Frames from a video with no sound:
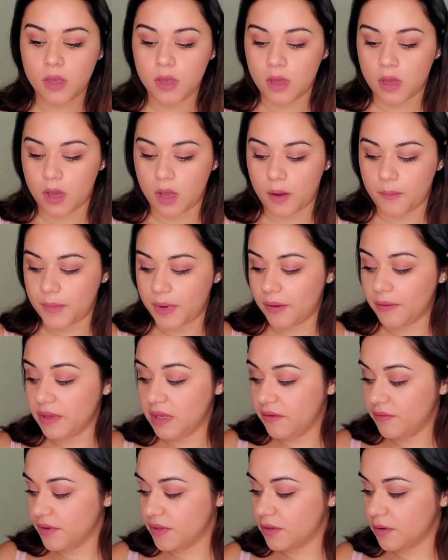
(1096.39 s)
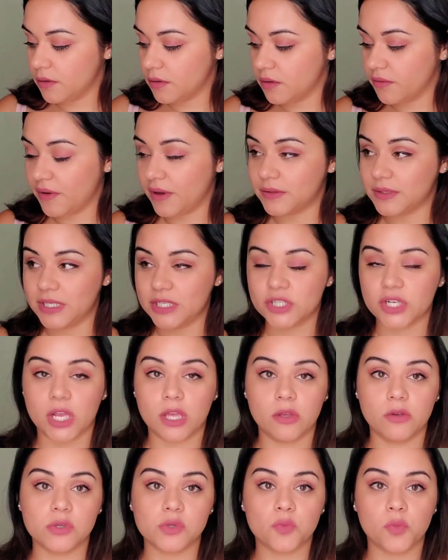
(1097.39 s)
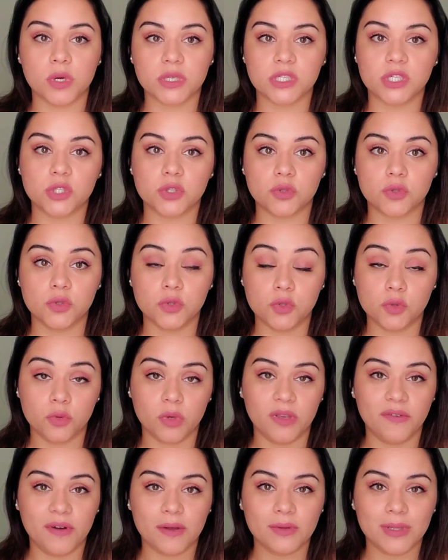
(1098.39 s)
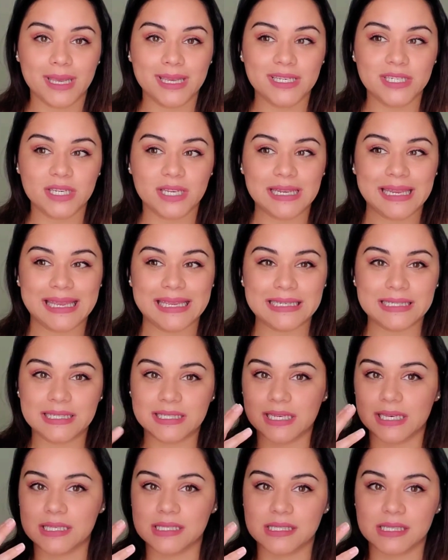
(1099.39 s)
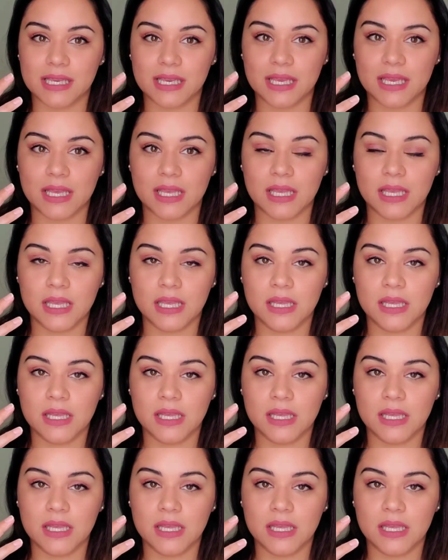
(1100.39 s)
Now, even though the foundation I used was a dewy foundation, it doesn't